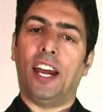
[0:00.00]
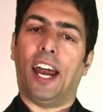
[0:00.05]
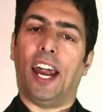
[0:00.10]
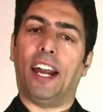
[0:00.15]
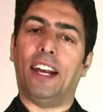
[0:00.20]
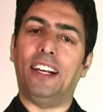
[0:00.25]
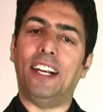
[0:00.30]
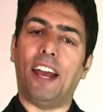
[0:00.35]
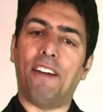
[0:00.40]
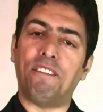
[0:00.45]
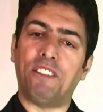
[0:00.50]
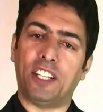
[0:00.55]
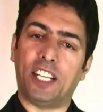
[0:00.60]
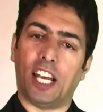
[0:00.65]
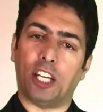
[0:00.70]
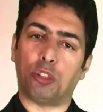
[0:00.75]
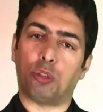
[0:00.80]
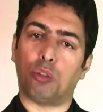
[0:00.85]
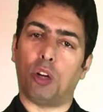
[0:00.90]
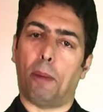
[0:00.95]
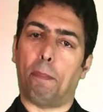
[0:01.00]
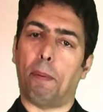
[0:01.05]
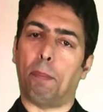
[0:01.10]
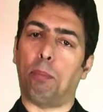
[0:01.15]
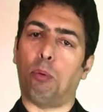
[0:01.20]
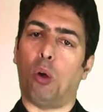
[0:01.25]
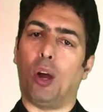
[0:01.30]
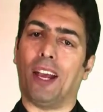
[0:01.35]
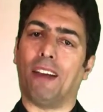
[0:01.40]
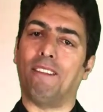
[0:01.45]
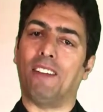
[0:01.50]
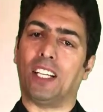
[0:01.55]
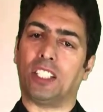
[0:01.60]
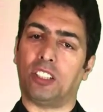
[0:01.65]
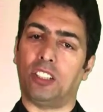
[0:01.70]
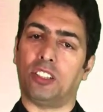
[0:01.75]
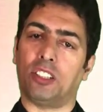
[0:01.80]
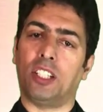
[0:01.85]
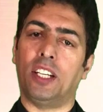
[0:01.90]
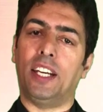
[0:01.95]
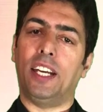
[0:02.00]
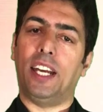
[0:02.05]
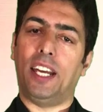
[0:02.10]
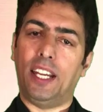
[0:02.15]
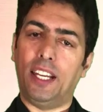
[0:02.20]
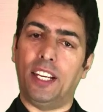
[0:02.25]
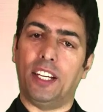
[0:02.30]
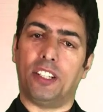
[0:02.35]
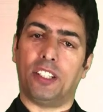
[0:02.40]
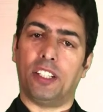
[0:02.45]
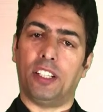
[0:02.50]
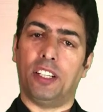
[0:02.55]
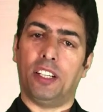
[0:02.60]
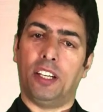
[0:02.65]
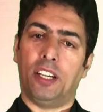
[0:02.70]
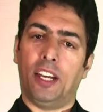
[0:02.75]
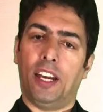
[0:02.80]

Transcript: and left gastroepiploic vessels in it.